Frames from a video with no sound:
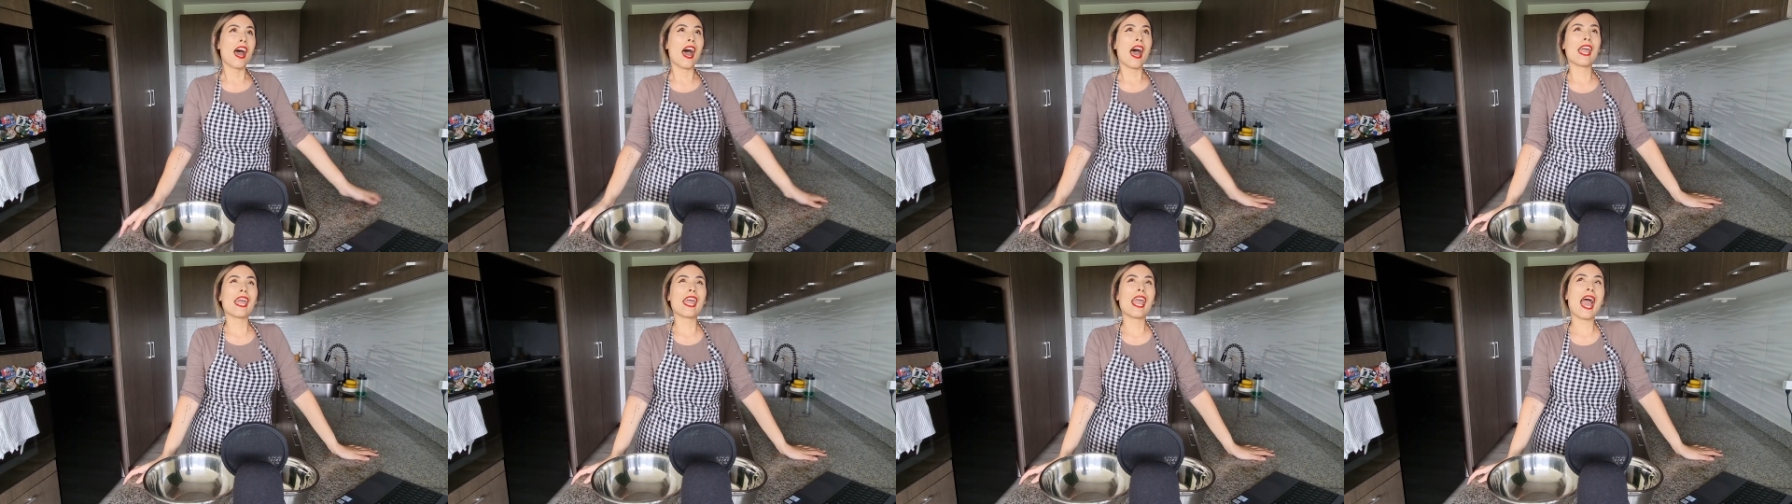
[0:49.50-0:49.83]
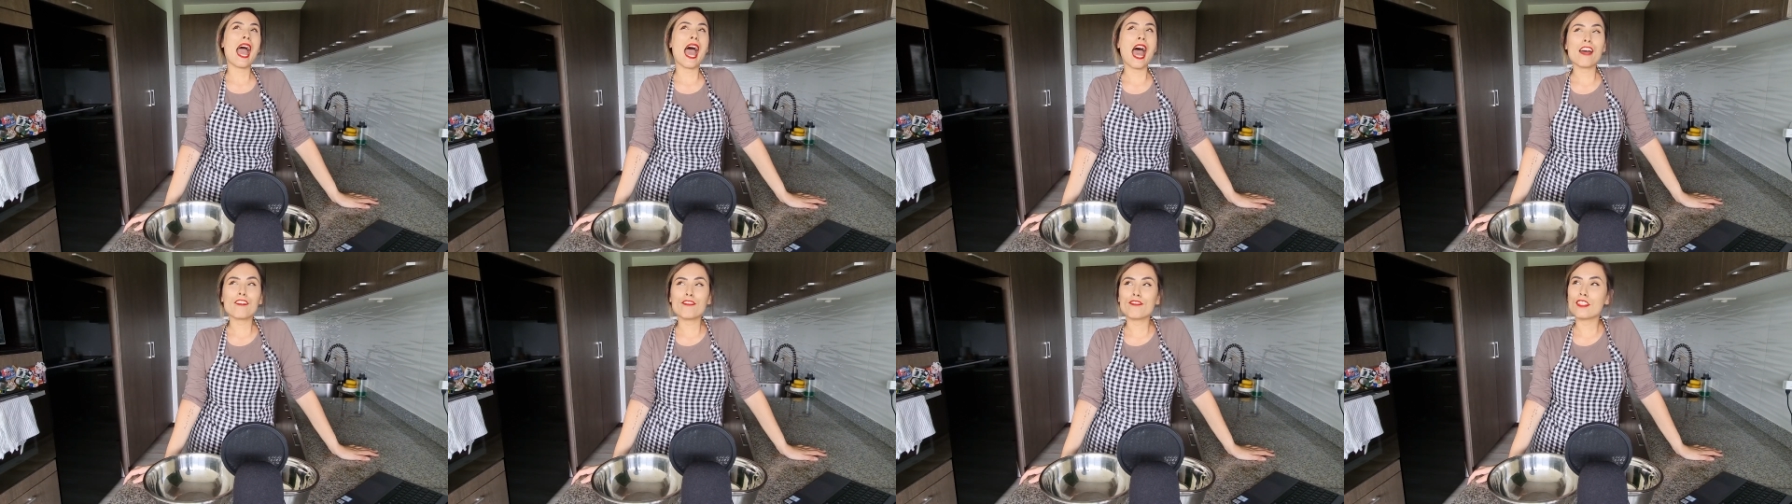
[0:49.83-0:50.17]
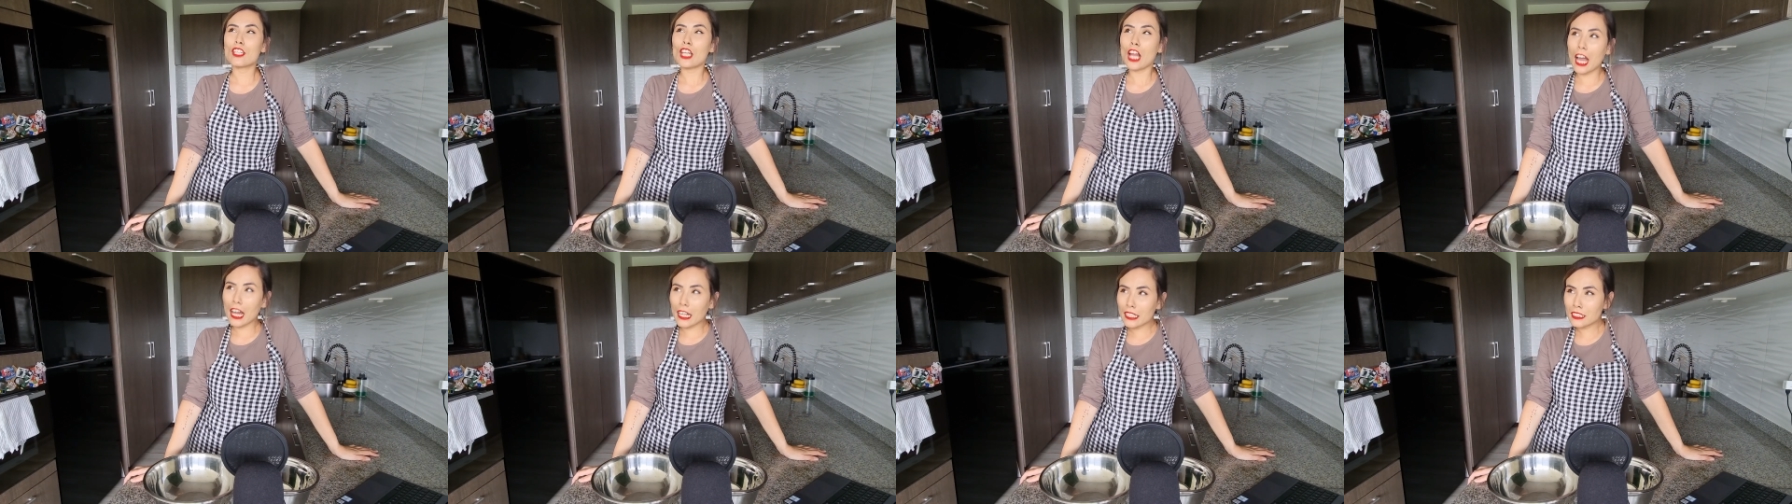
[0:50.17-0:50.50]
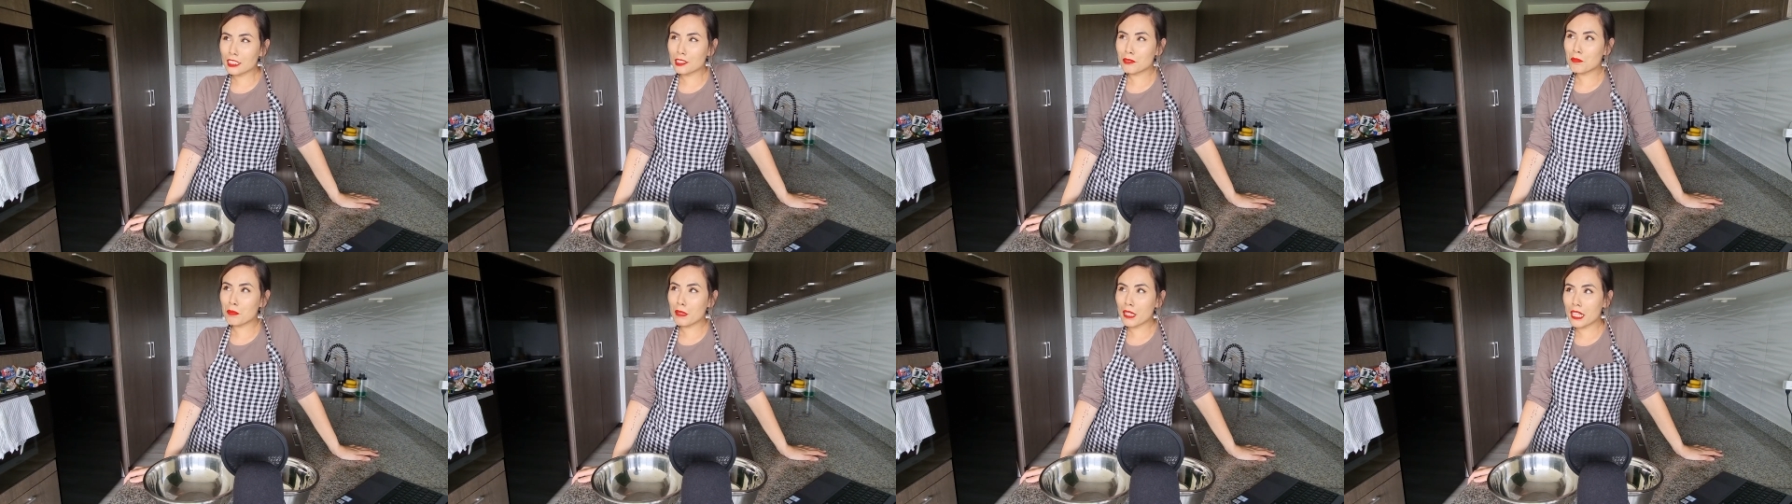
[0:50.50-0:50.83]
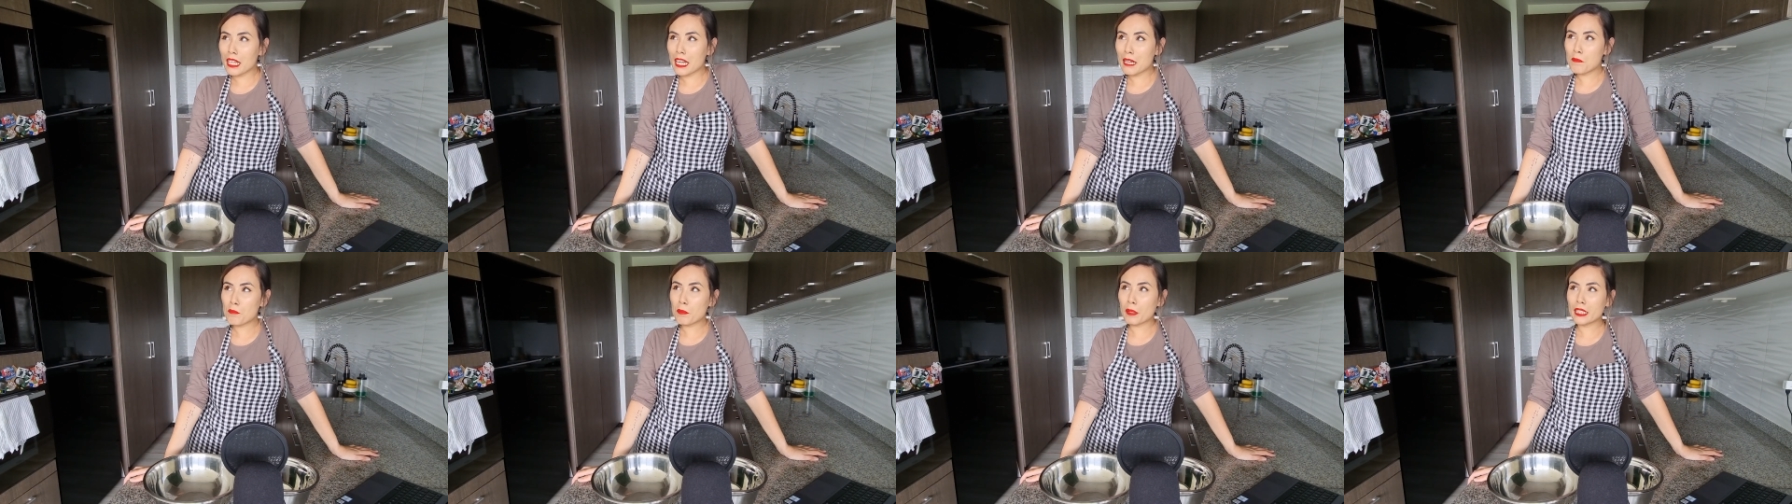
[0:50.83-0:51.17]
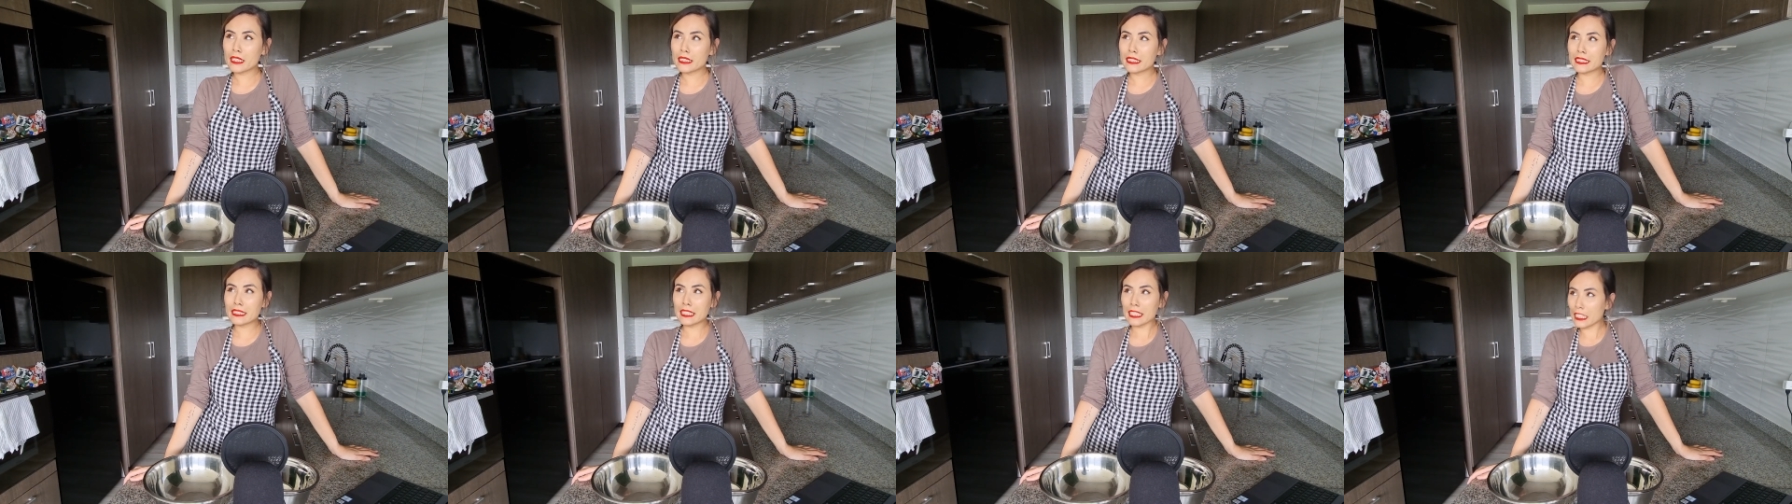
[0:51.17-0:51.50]
I have not been
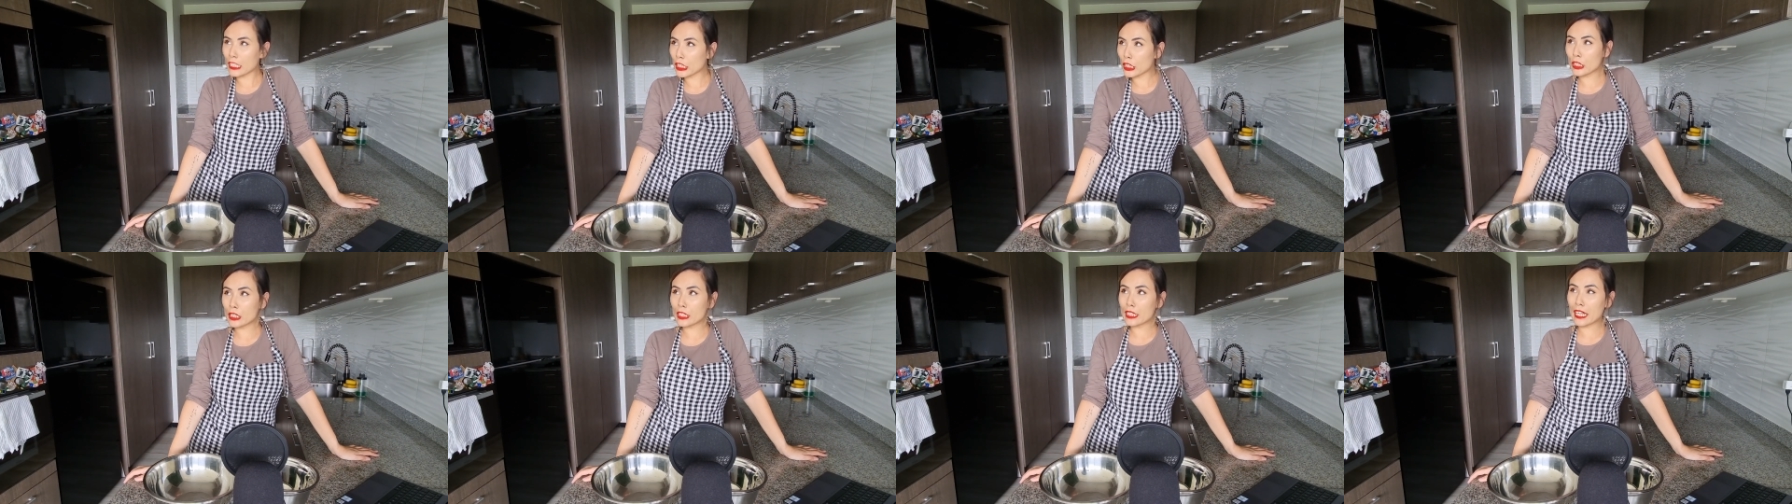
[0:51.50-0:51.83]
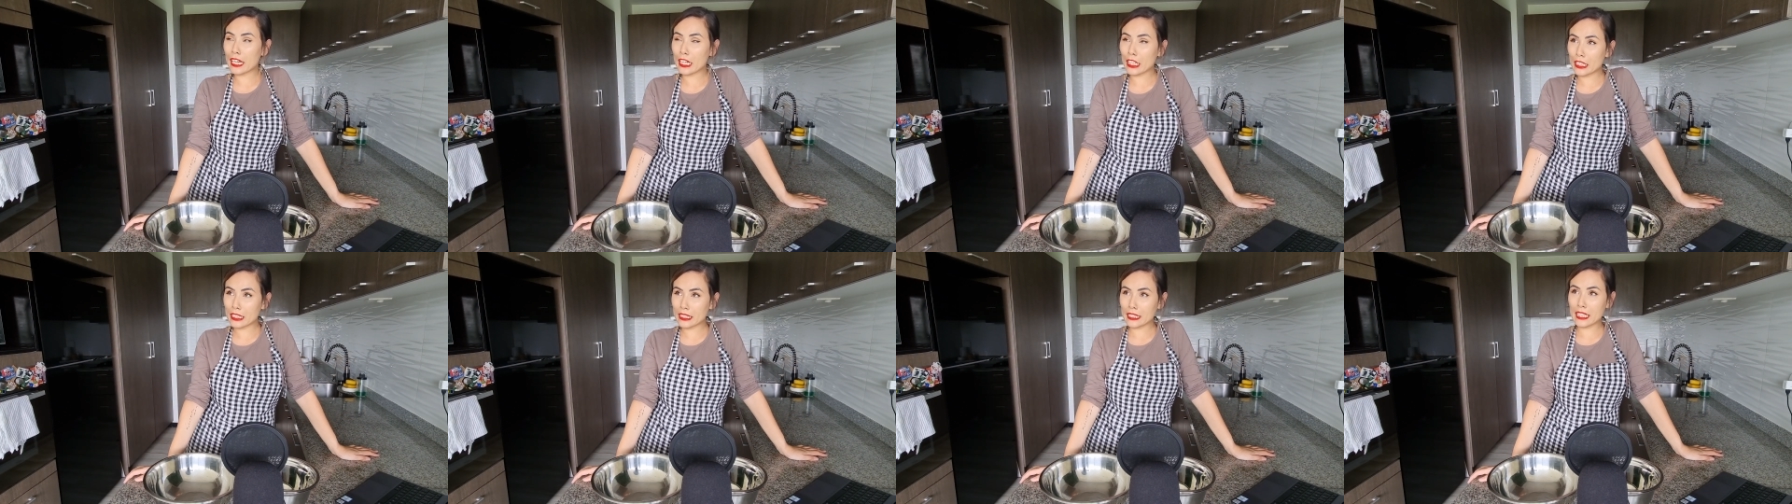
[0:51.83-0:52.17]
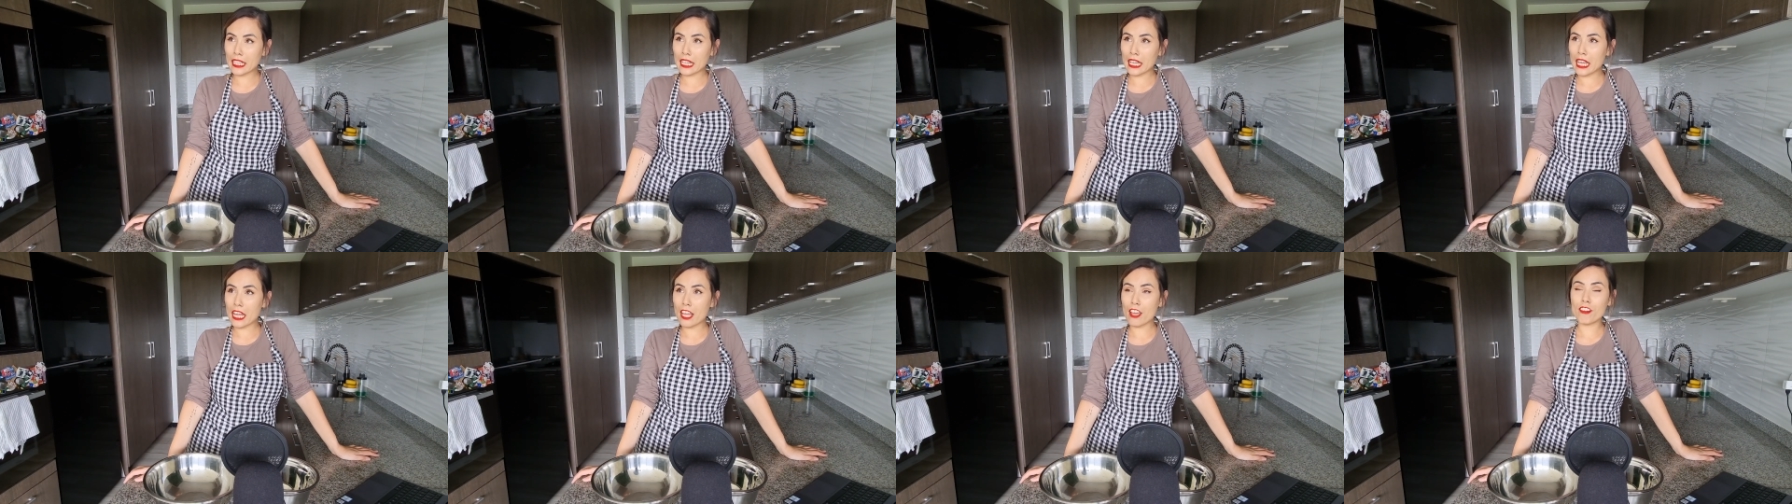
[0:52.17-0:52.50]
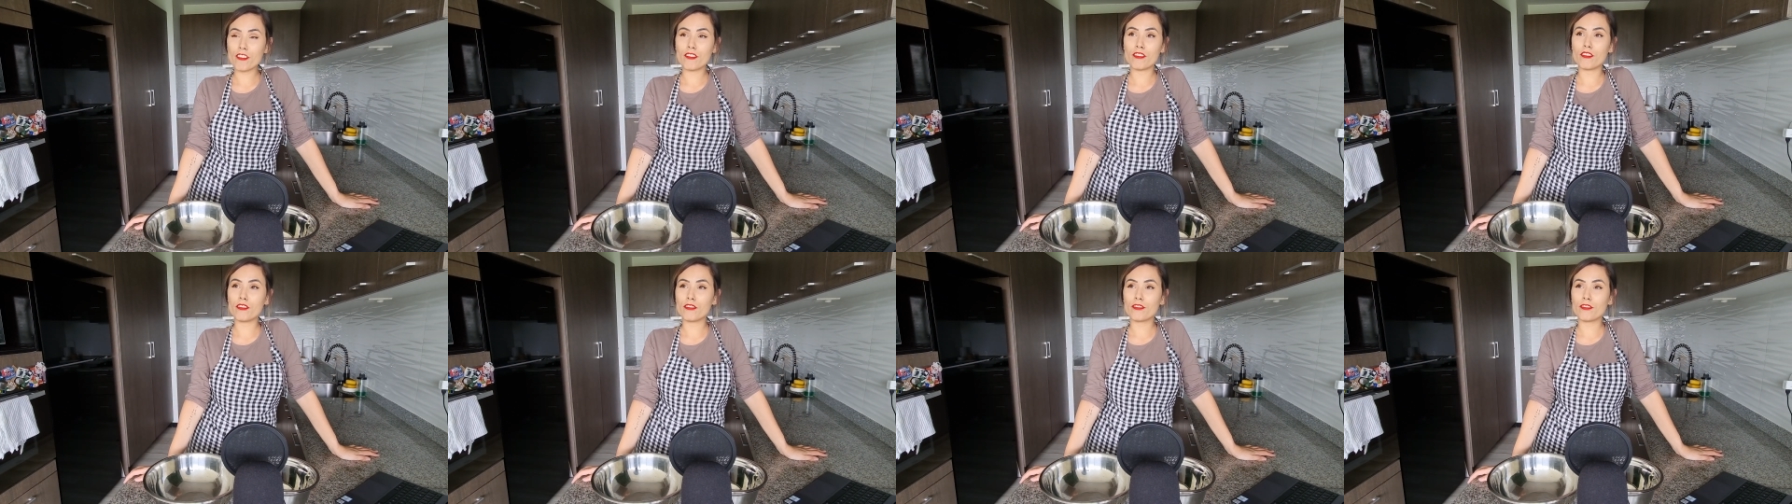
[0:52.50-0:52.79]
particularly